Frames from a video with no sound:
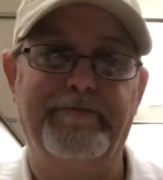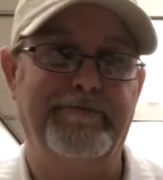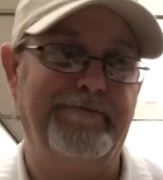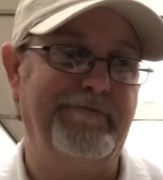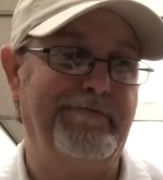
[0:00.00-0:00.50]

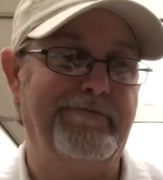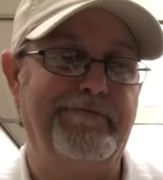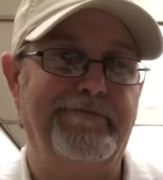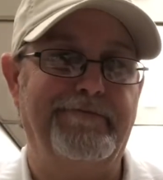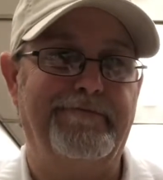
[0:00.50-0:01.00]

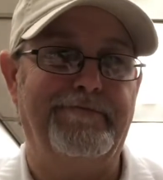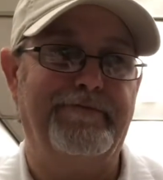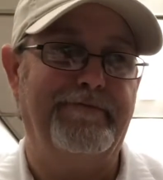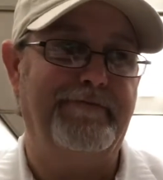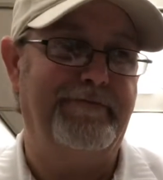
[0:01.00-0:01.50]

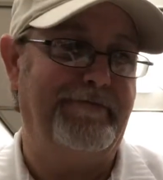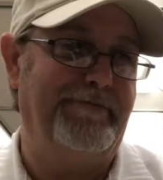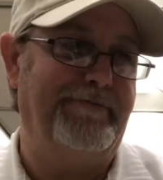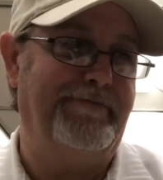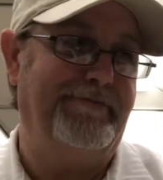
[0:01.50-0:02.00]

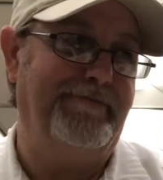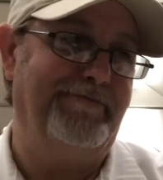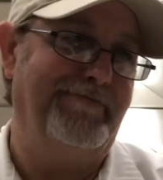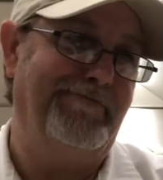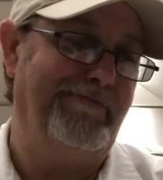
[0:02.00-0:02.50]

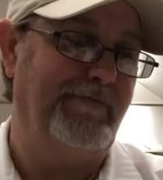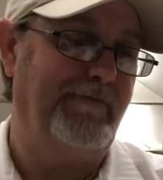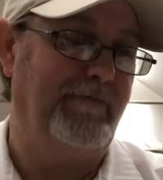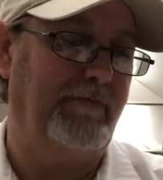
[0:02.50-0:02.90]
[no speech]